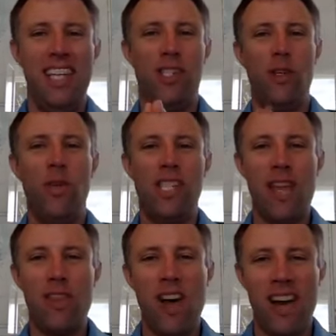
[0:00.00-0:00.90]
As soon as
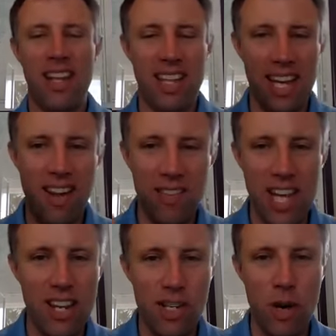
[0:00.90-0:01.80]
I thought it, I thought
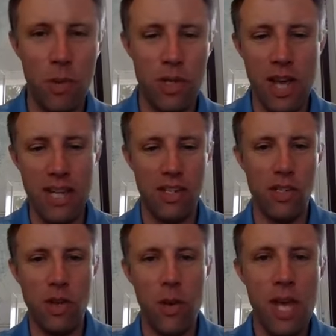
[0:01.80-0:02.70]
I've got to share it with you guys.
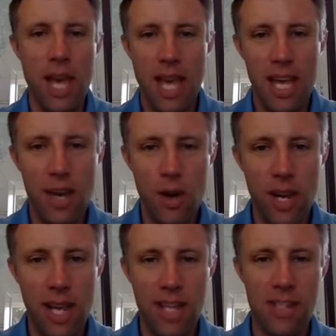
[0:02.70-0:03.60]
And so here
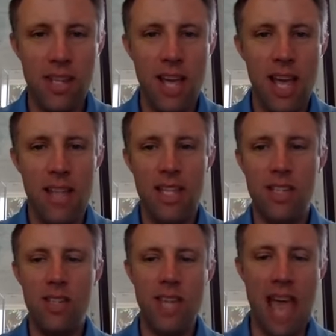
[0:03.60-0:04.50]
it is.
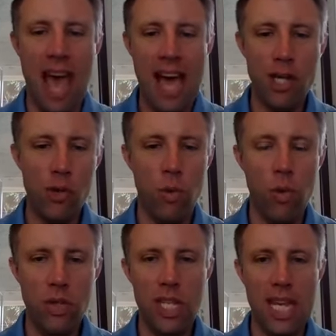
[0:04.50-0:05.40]
This is the
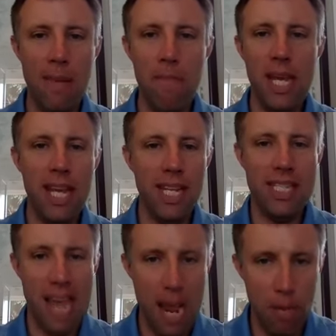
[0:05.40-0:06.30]
actual team
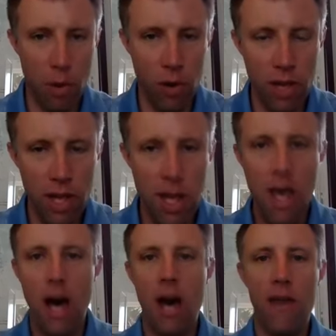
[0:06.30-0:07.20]
meeting table
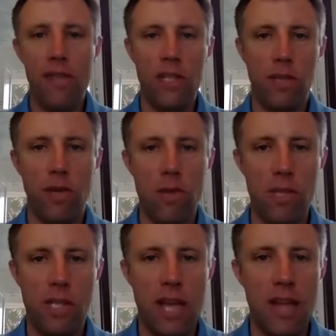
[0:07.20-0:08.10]
of this
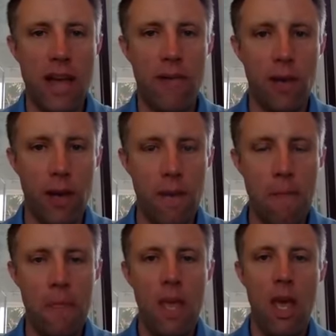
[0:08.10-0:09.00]
firm in South
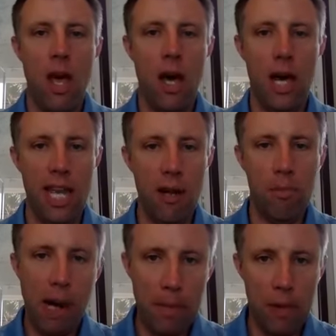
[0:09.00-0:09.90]
Africa
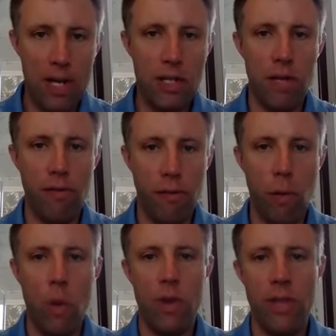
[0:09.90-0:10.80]
in preparation
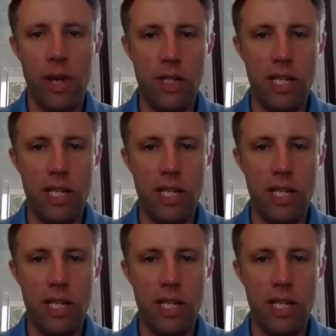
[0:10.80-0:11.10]
for their